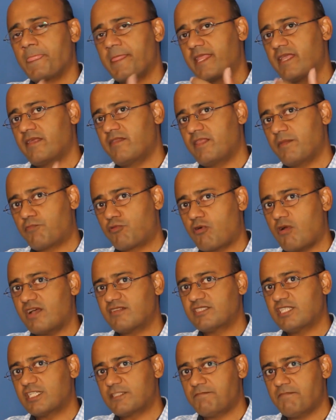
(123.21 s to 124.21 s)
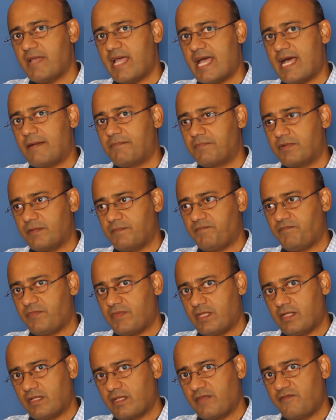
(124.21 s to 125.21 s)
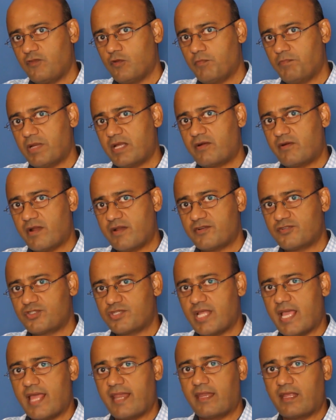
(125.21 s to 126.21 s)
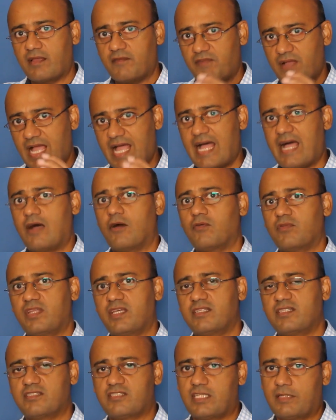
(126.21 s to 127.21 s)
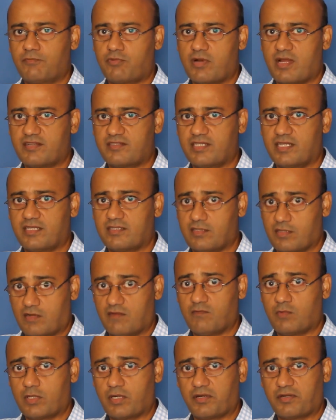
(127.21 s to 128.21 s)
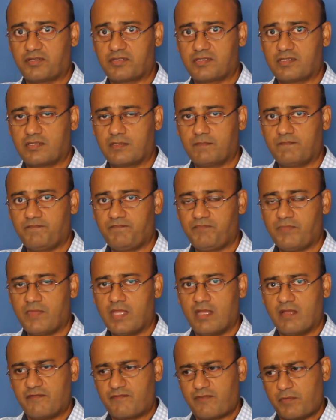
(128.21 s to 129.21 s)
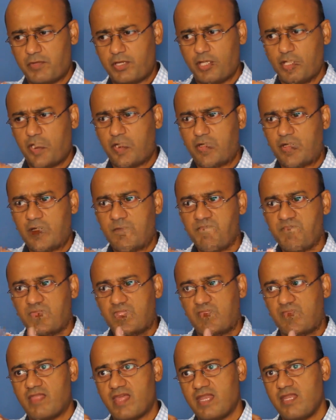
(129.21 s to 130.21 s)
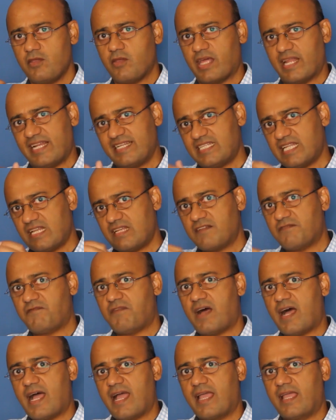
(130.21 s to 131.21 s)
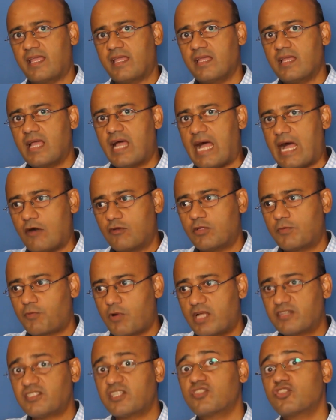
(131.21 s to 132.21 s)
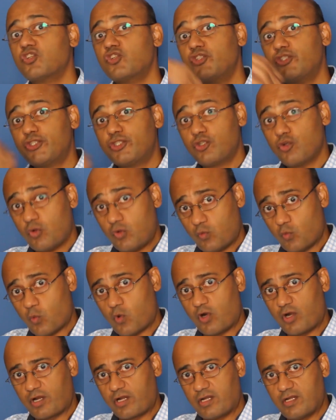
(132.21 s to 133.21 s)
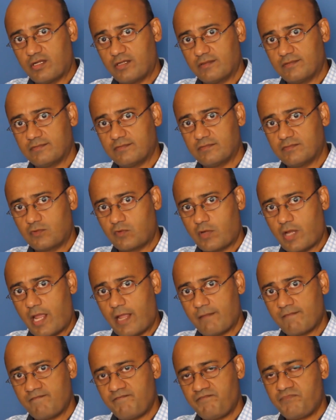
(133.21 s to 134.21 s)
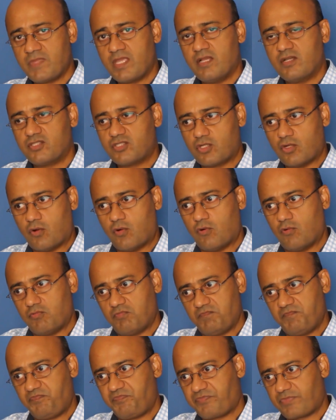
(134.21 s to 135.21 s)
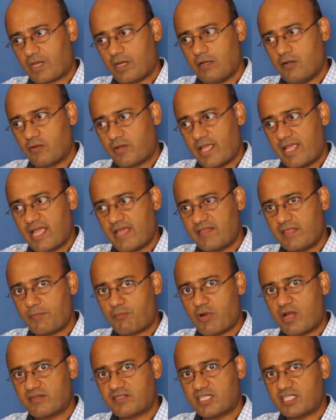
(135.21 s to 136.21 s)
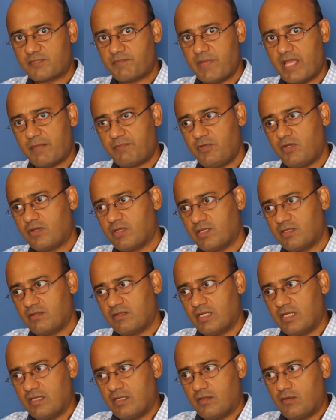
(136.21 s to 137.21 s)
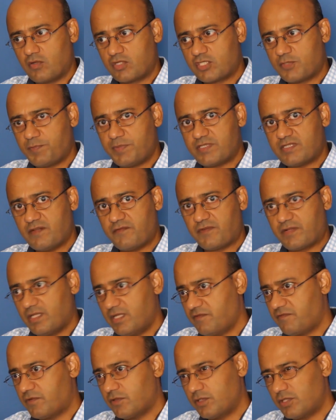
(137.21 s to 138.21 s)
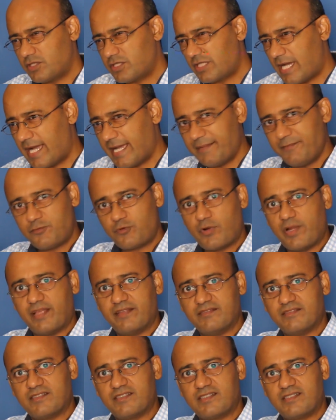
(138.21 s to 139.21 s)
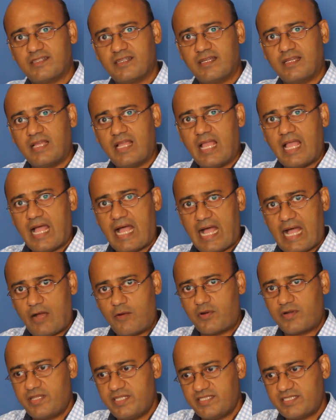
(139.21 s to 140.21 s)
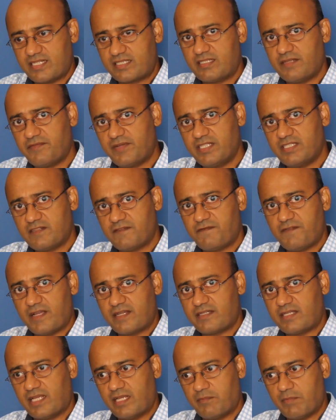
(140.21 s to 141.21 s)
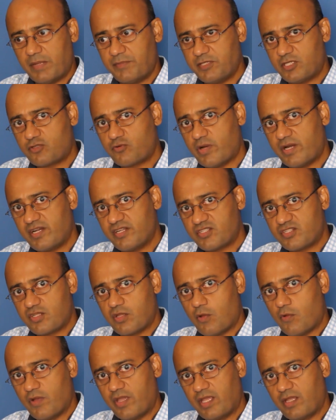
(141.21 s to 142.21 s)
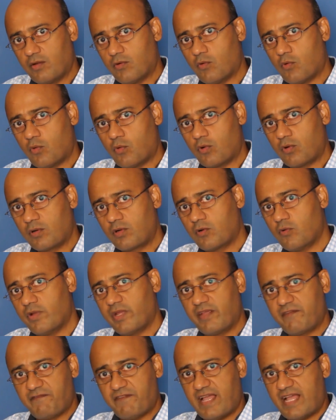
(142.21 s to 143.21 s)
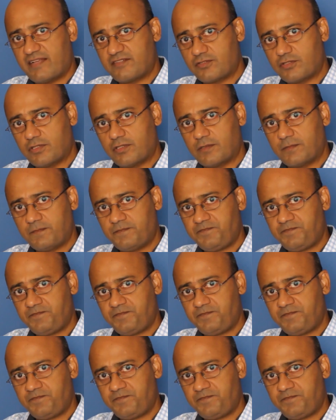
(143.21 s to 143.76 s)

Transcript: In the process map, it'll give you a better understanding of how the existing process works. From here, then you can identify how the process should work, okay? So looking at the process map, you can look specifically for the time trends. How are these activities affecting? Maybe the trend is slowing or going faster.